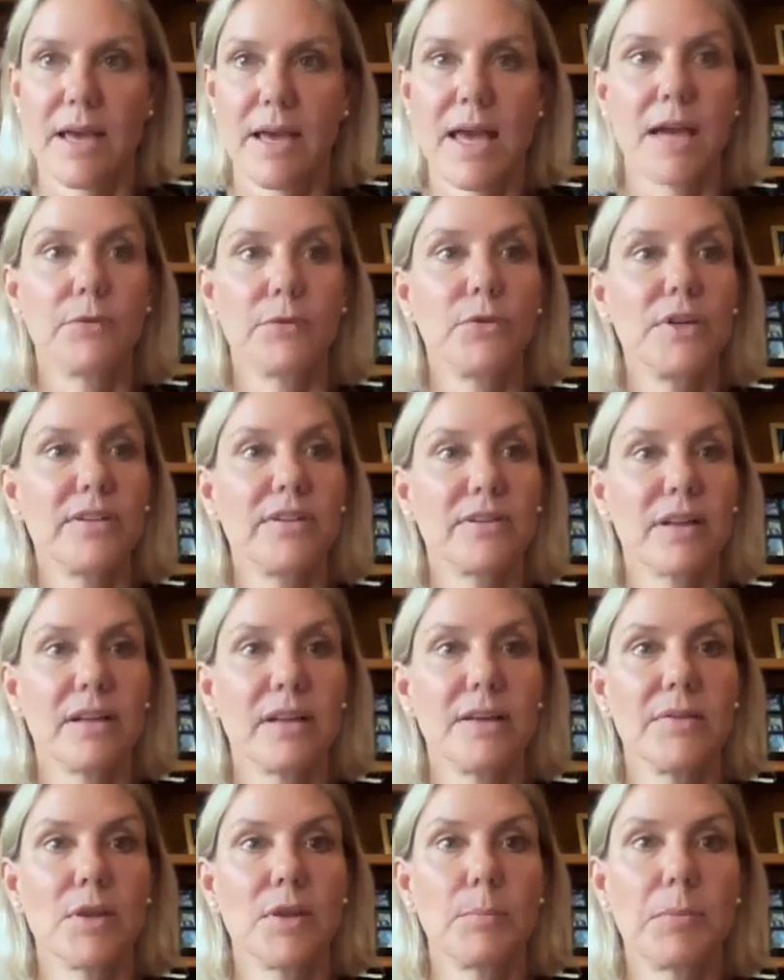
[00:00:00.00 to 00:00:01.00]
Every cell
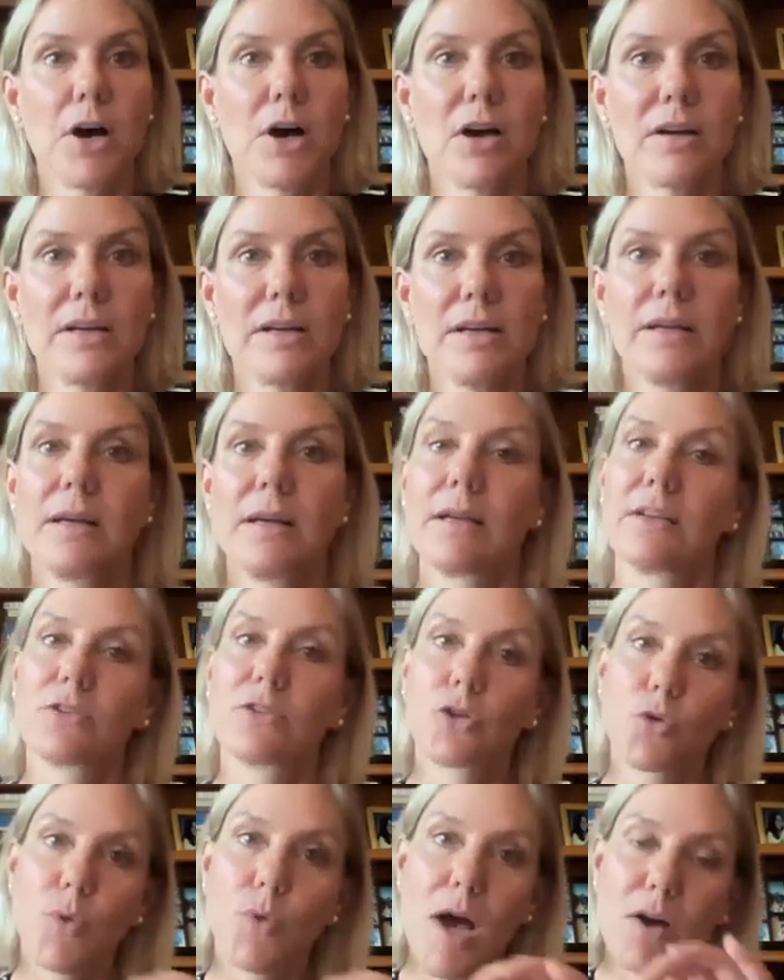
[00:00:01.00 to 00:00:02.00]
in the body is
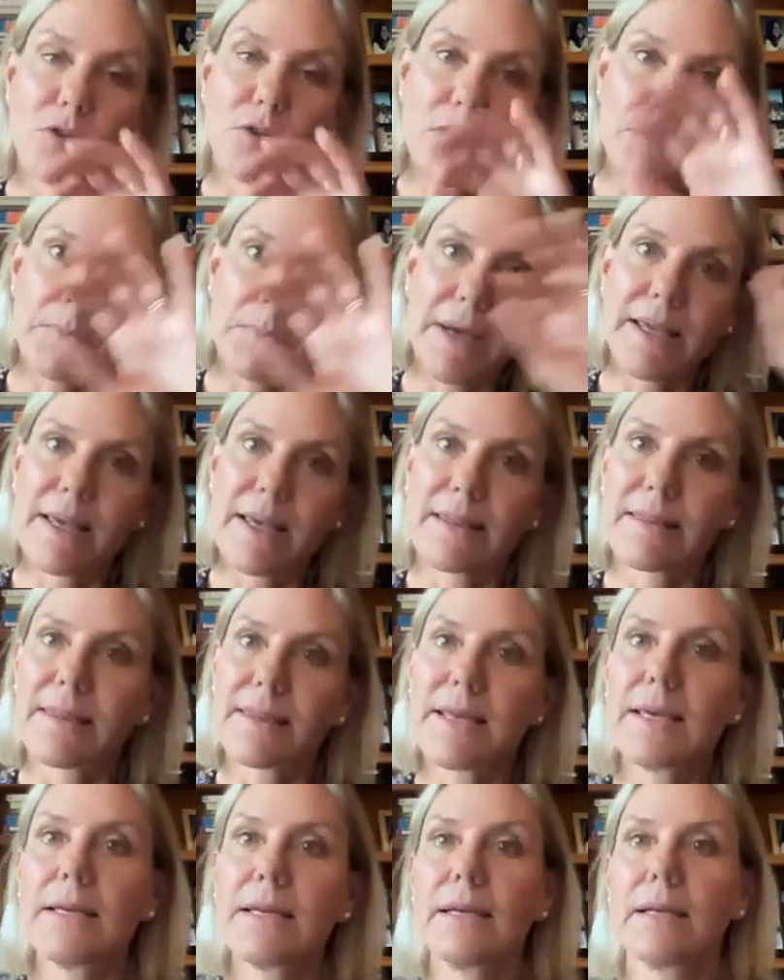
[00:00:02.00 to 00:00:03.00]
surrounded by a
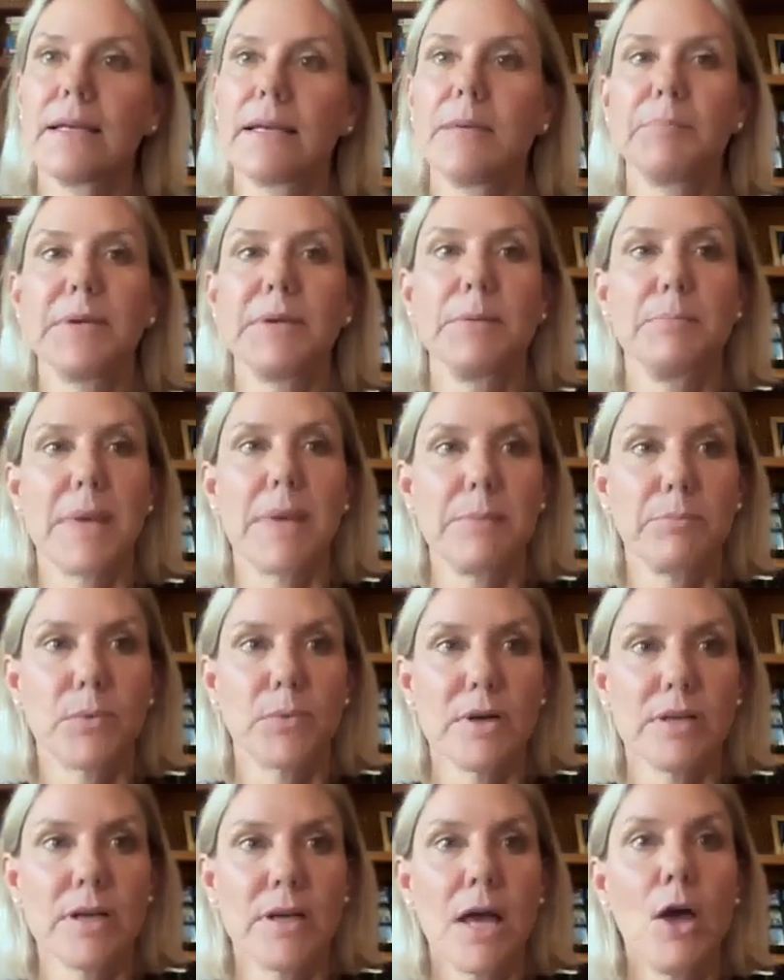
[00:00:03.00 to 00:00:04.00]
thin lipid
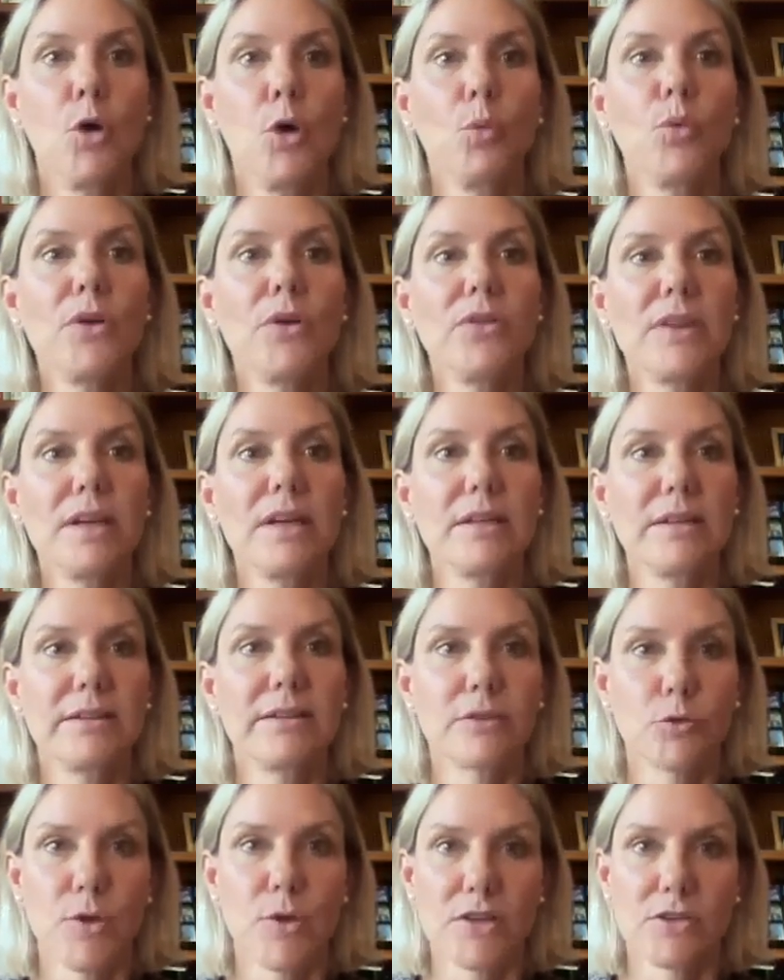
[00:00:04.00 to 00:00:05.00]
membrane with the
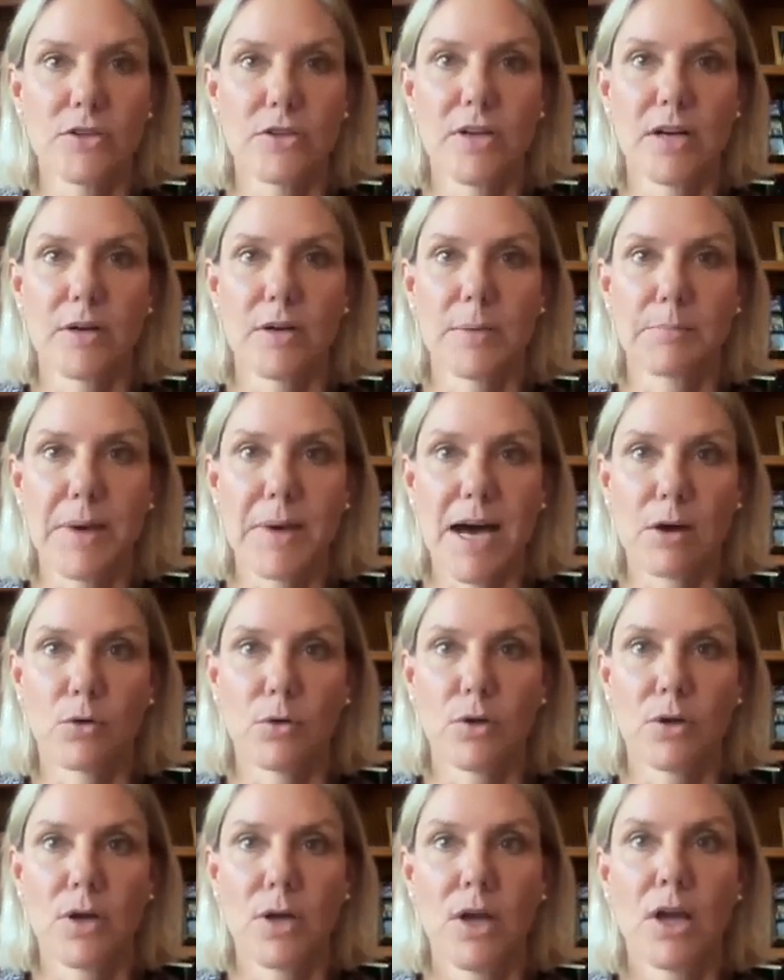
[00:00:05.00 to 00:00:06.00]
discretionary
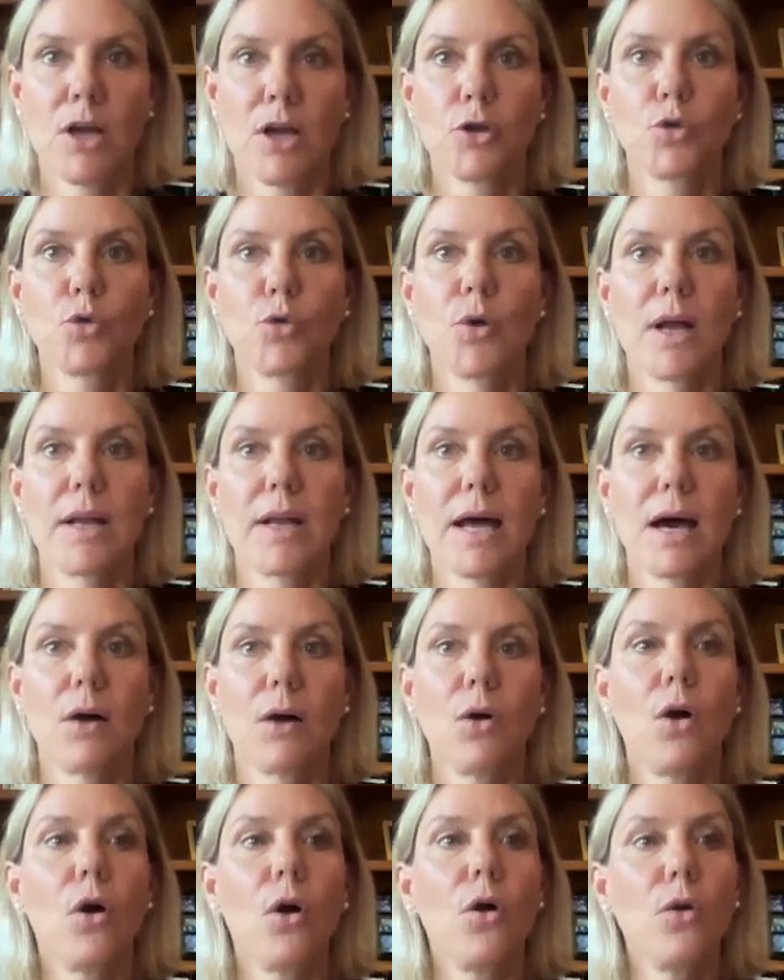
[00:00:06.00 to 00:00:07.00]
power to
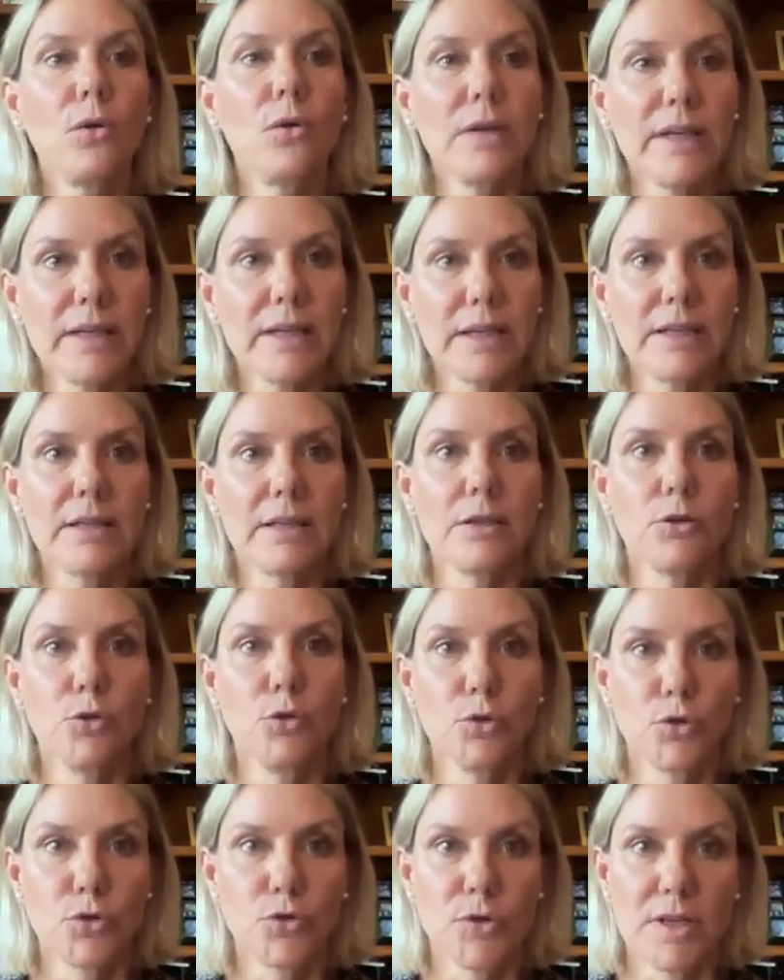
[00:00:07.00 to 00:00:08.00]
allow only needed
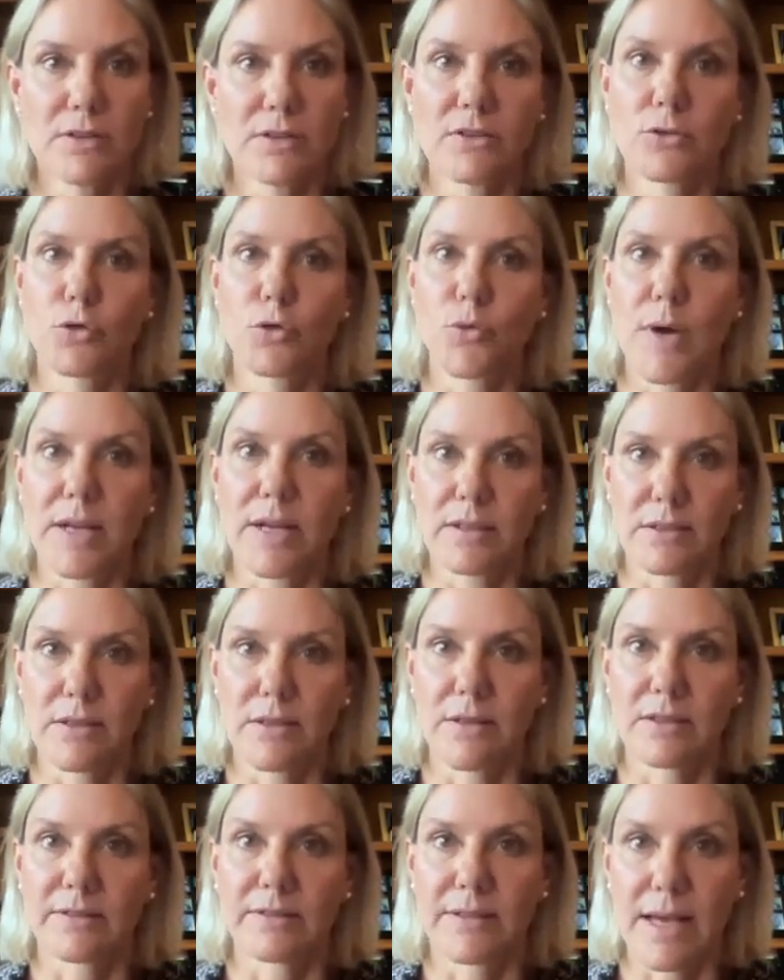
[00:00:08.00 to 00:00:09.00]
nutrients to enter
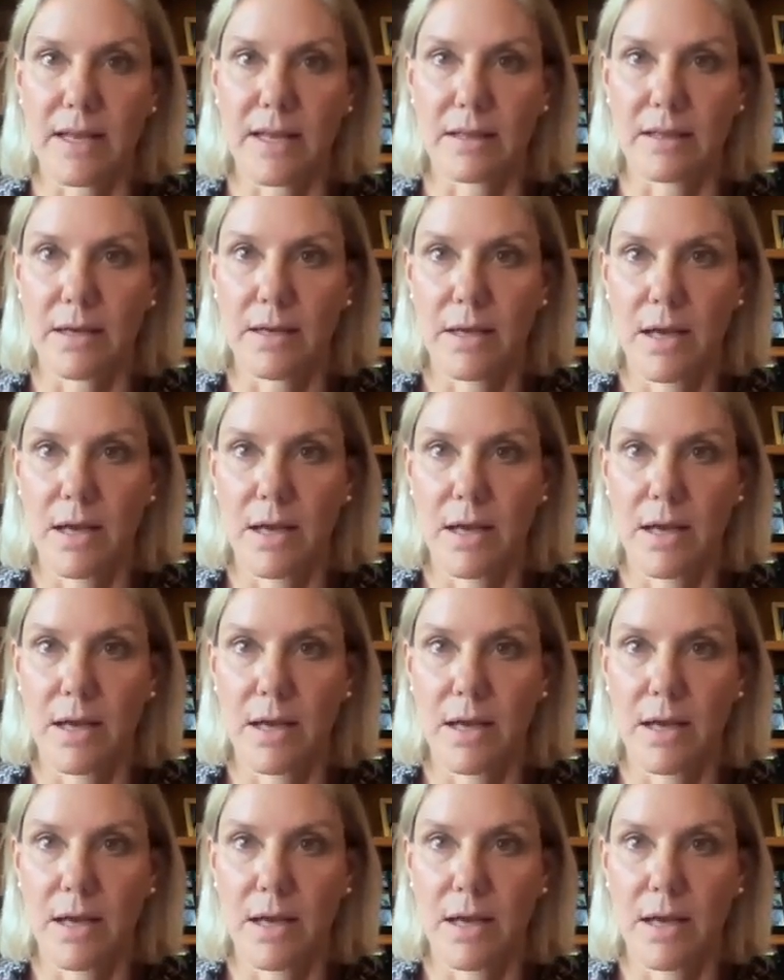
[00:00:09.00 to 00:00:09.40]
the cell.